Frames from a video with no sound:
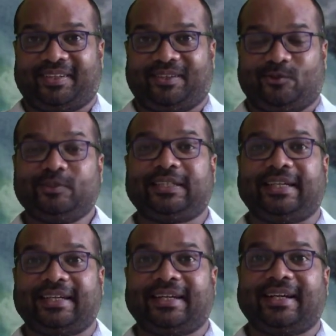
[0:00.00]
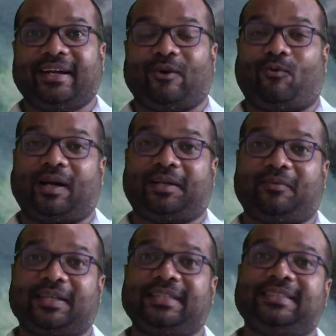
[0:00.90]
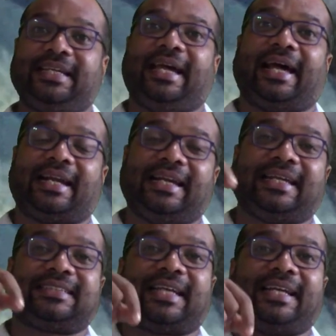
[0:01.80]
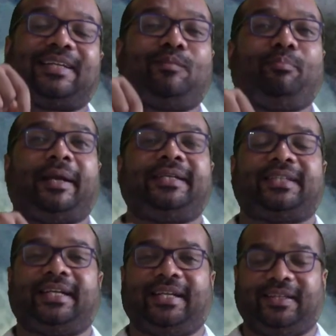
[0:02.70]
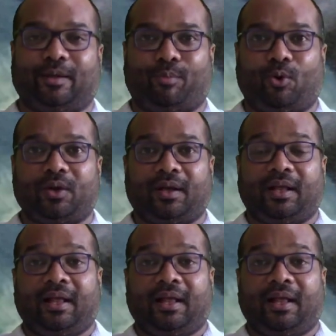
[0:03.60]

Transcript: You see, whatever is the earliest item mentioned in the book,